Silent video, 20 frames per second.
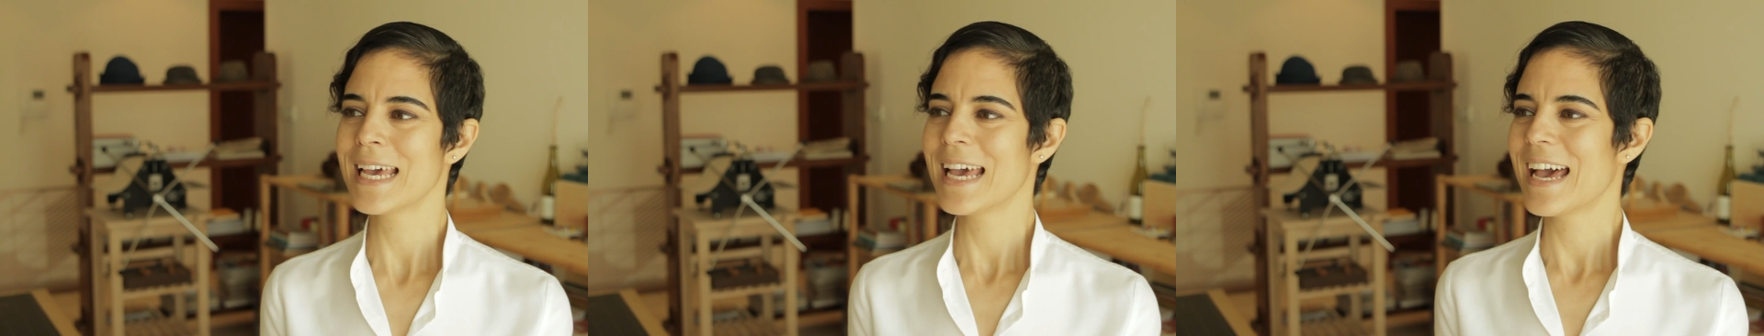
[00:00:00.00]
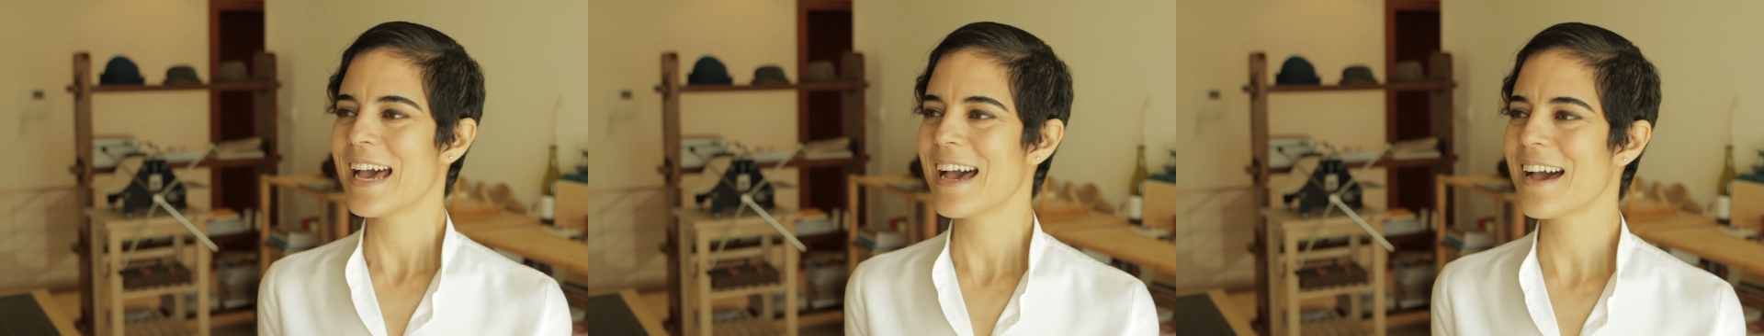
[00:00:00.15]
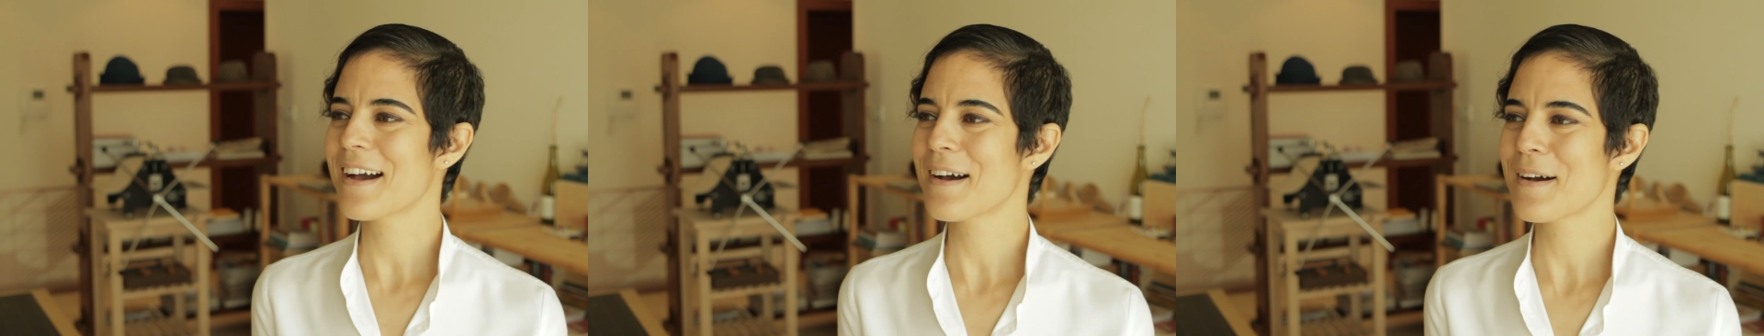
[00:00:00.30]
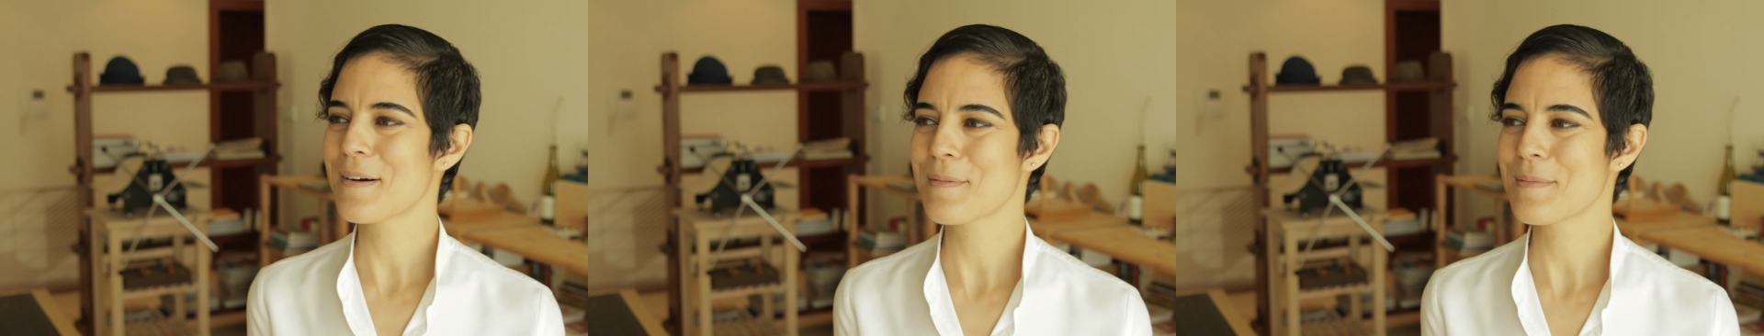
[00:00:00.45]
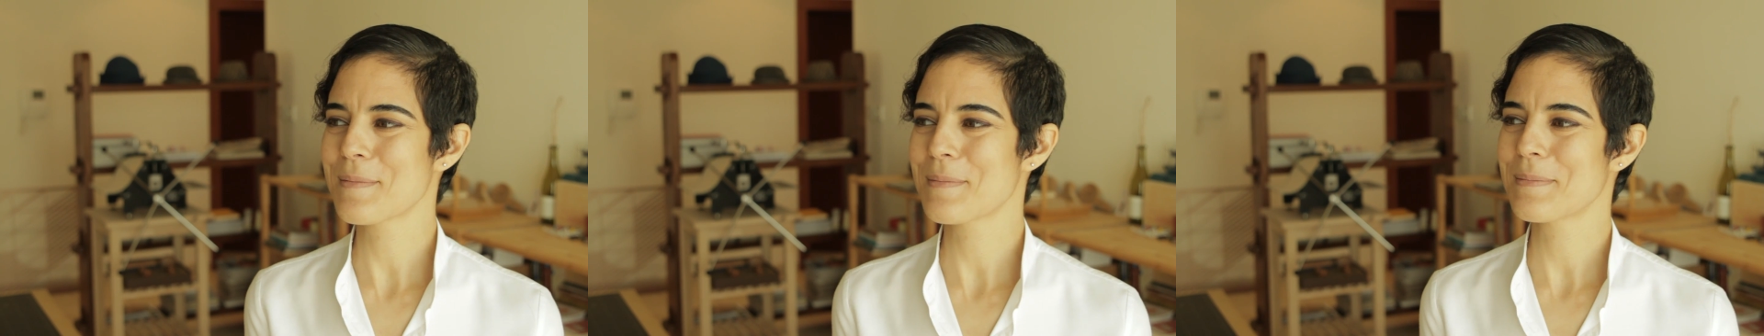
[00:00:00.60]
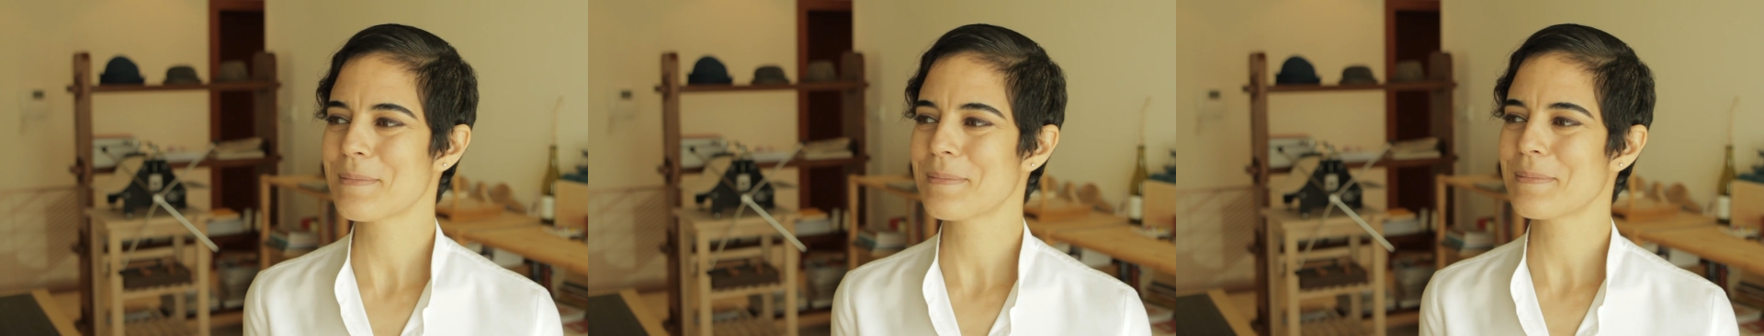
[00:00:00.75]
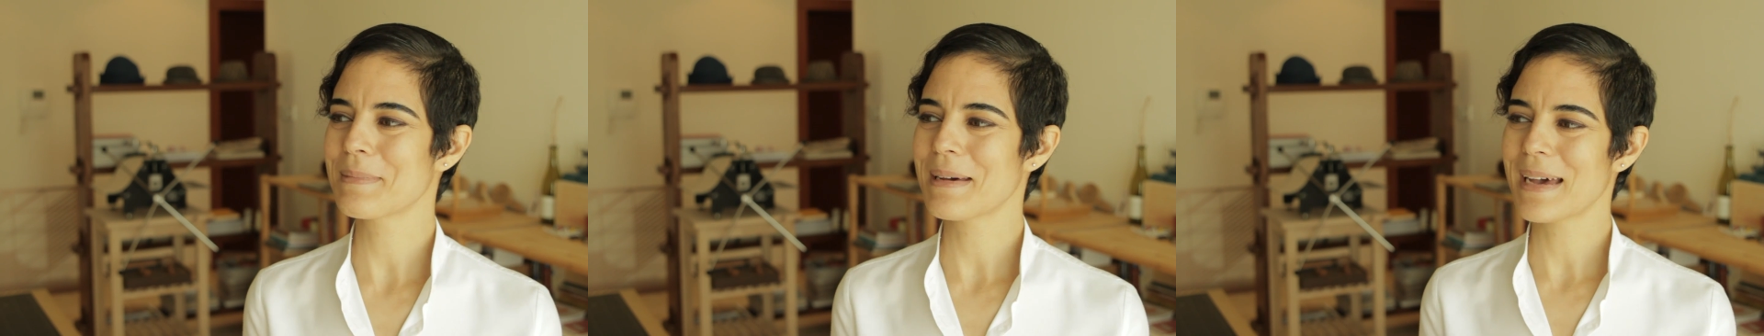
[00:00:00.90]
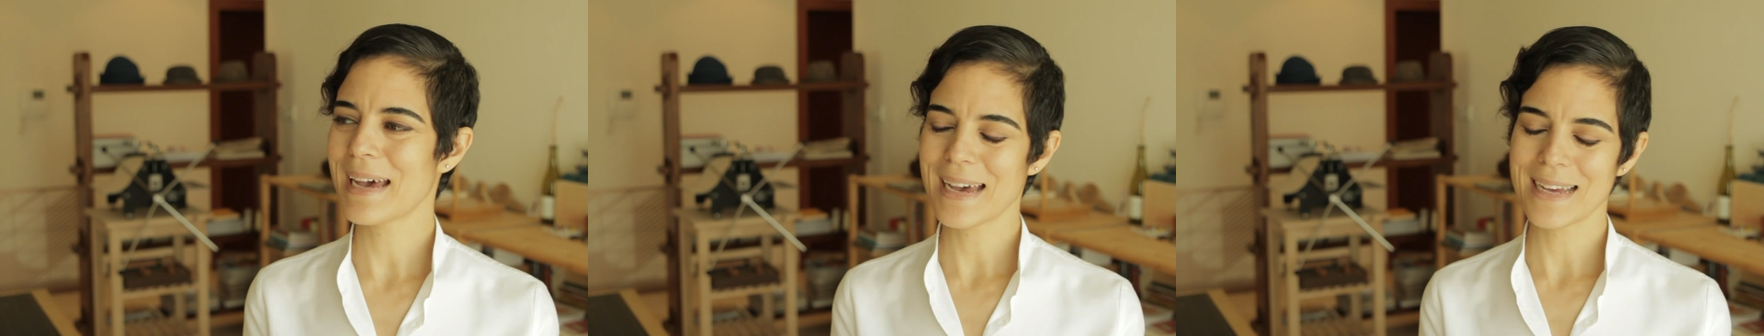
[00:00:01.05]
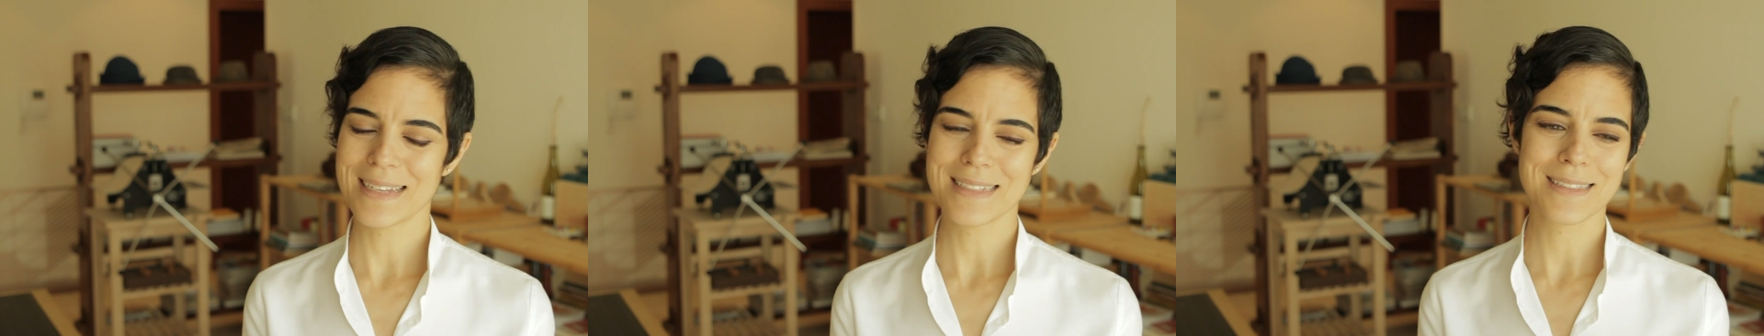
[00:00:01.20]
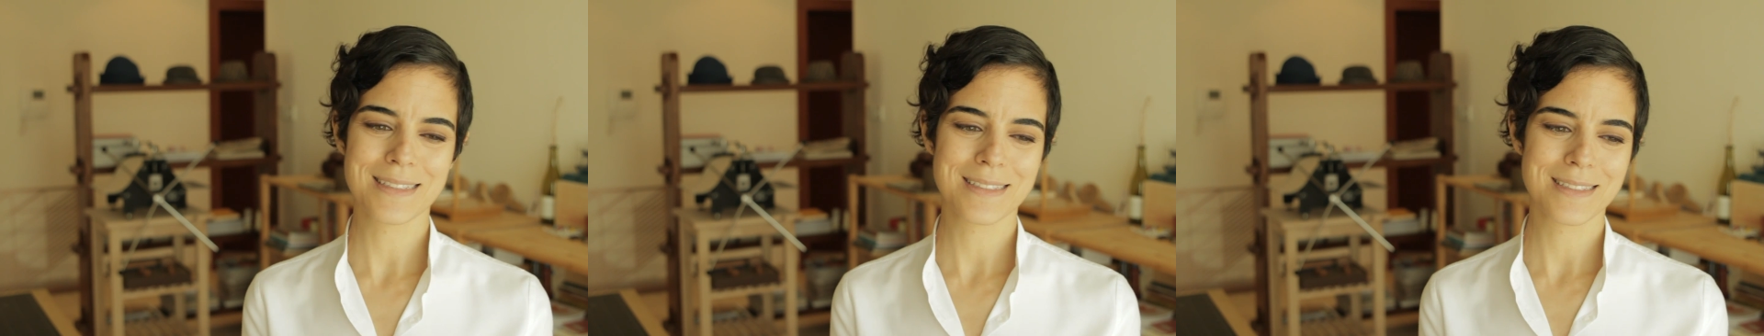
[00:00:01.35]

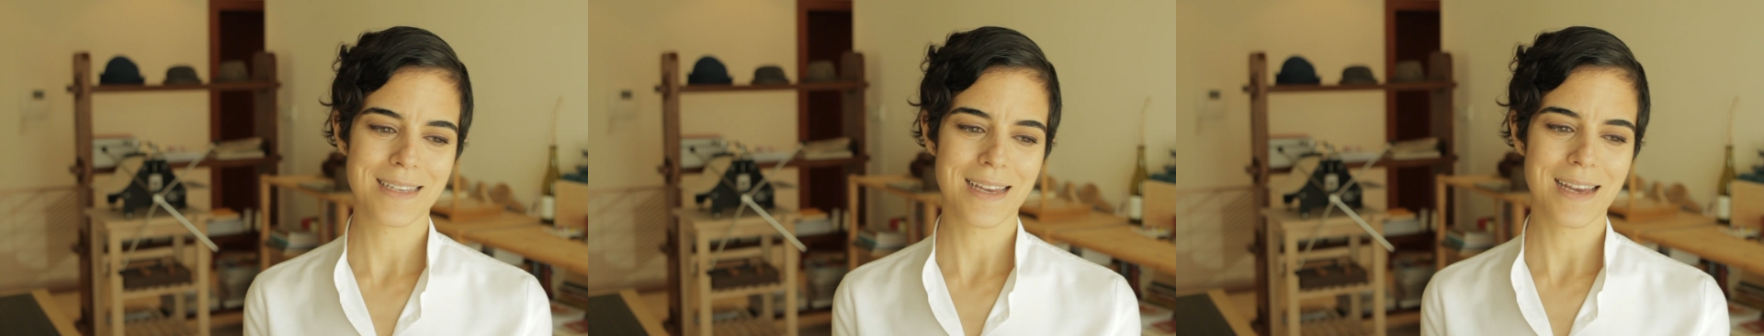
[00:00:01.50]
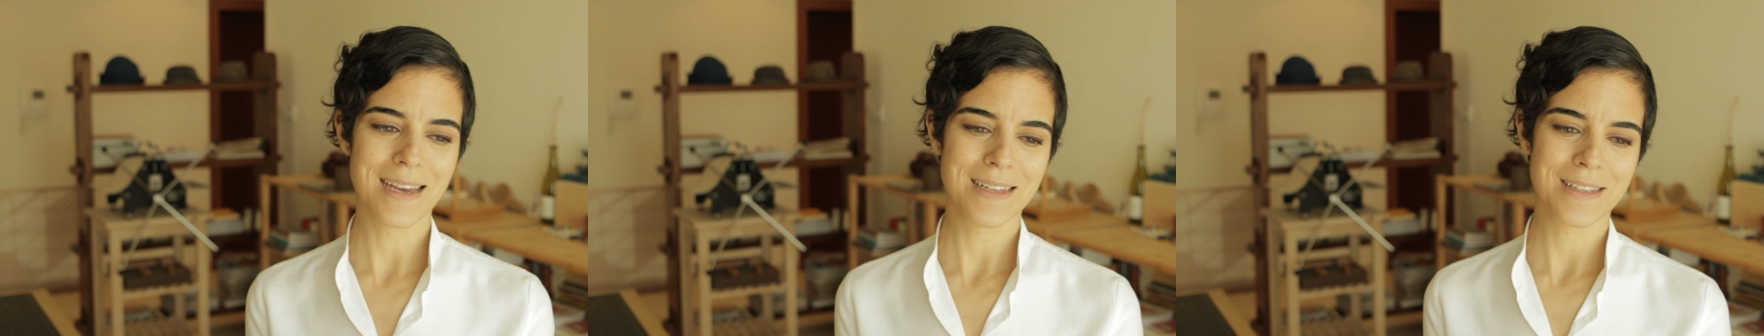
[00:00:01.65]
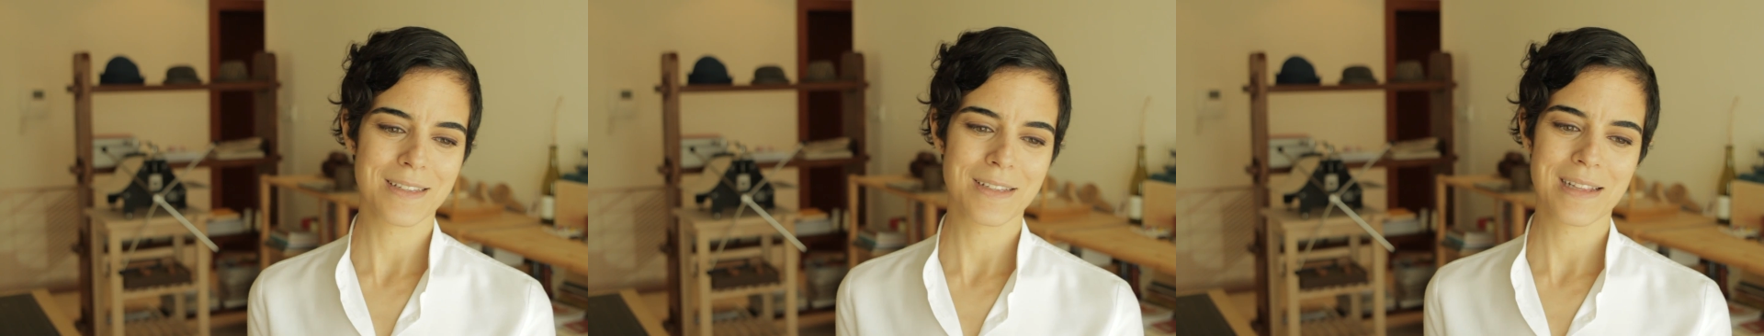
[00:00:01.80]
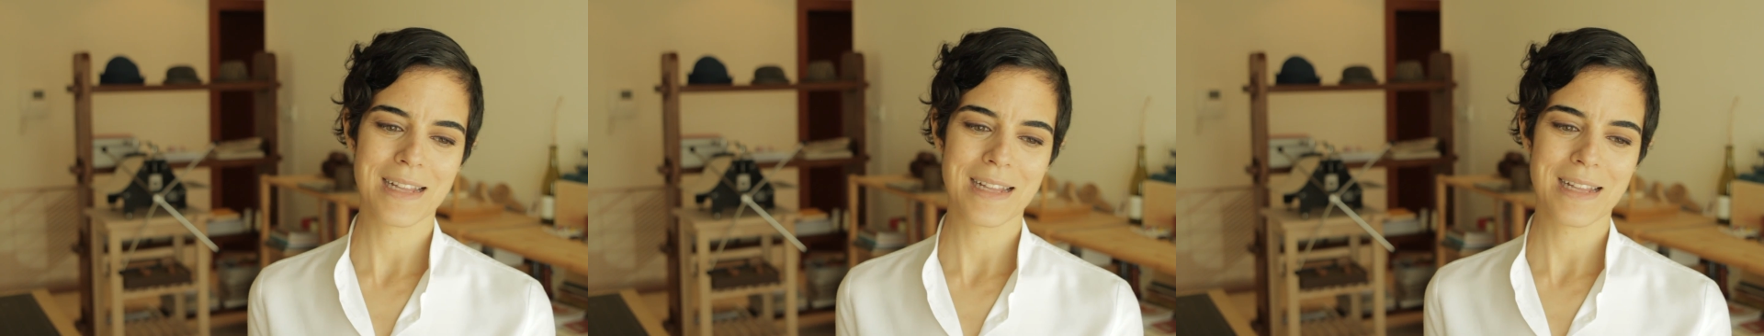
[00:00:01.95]
and